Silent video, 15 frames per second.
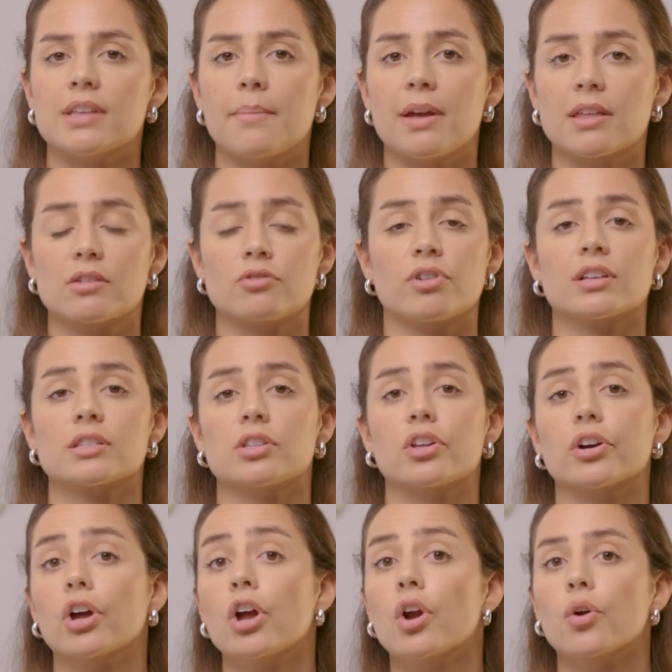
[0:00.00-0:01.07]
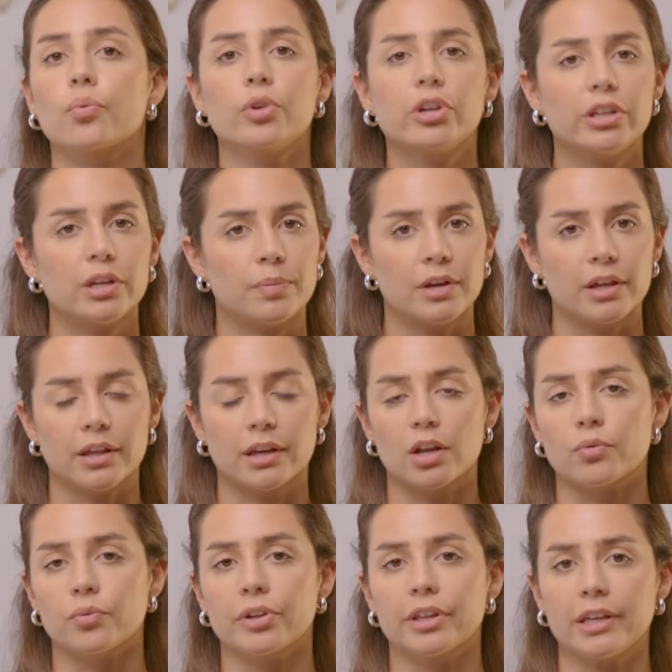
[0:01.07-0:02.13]
that make the drinks look really appealing
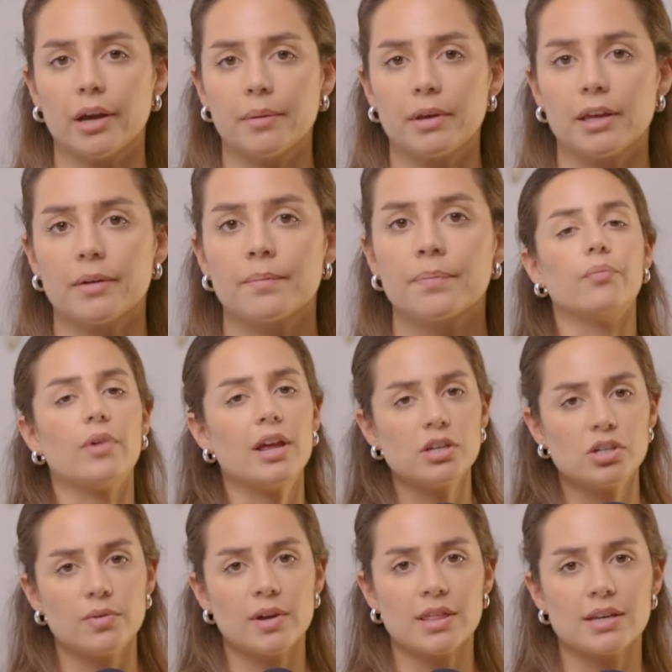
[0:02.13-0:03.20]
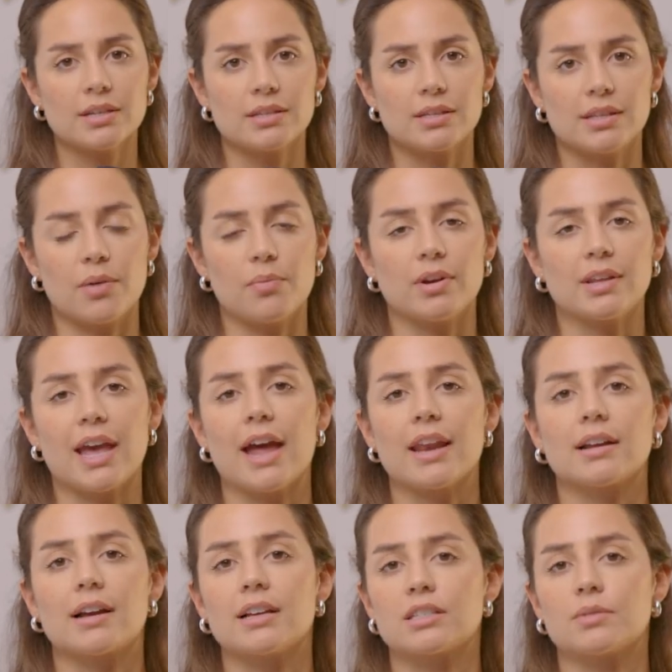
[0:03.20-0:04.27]
and really yummy. In doing this, they would
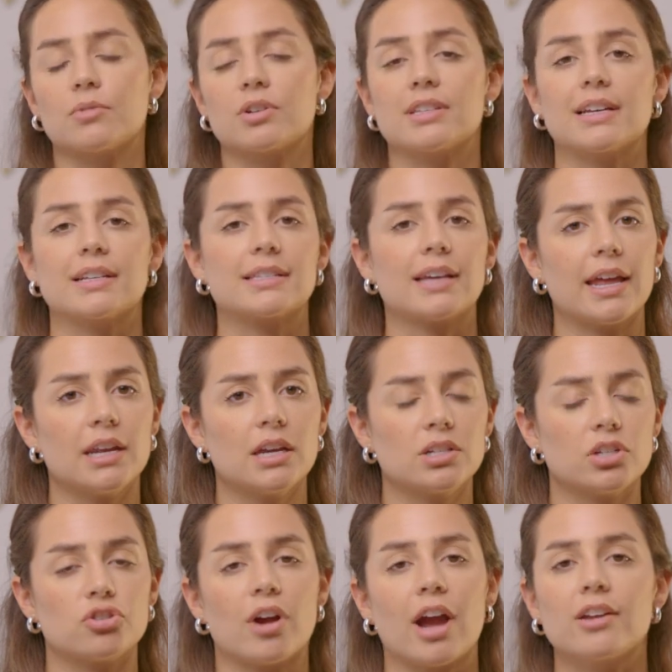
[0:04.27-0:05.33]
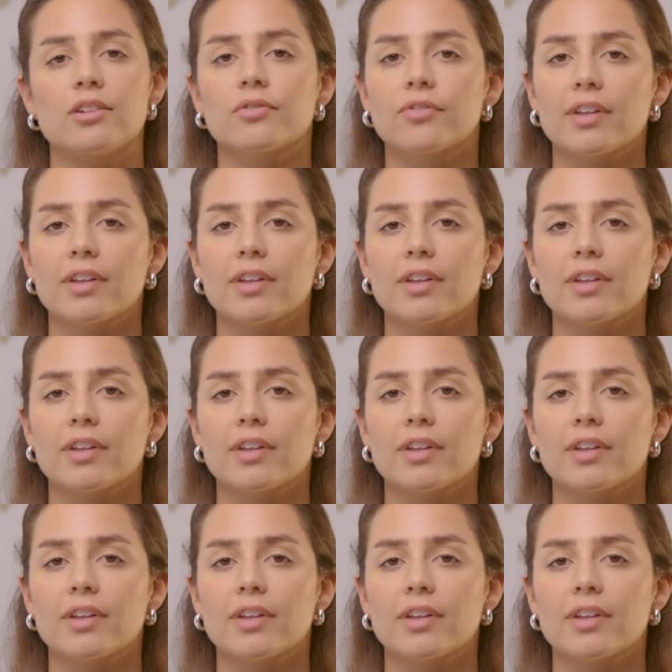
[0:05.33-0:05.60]
get customers excited to try new